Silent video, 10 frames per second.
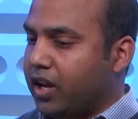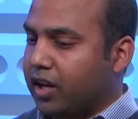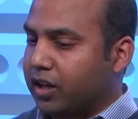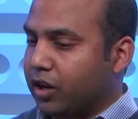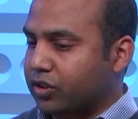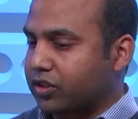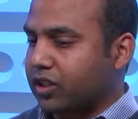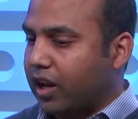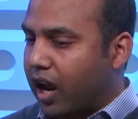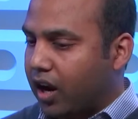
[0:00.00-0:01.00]
It gives
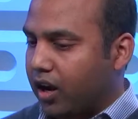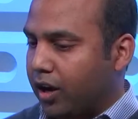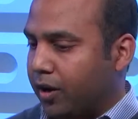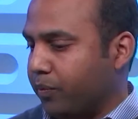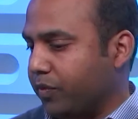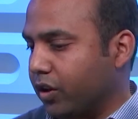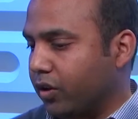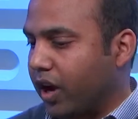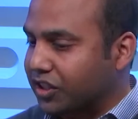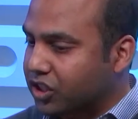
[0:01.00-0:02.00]
us um, you
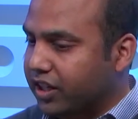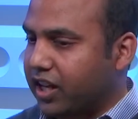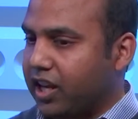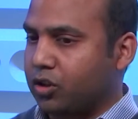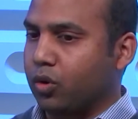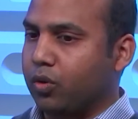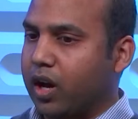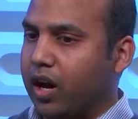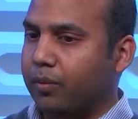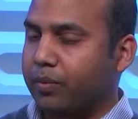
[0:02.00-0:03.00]
know agility to
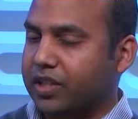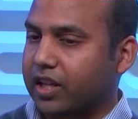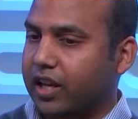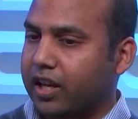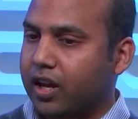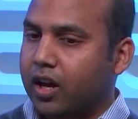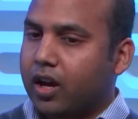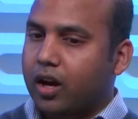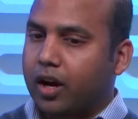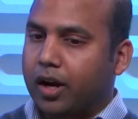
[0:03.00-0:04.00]
uh, basically
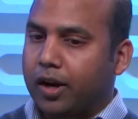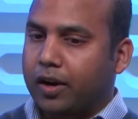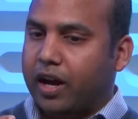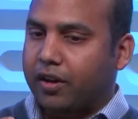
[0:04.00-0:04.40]
uh,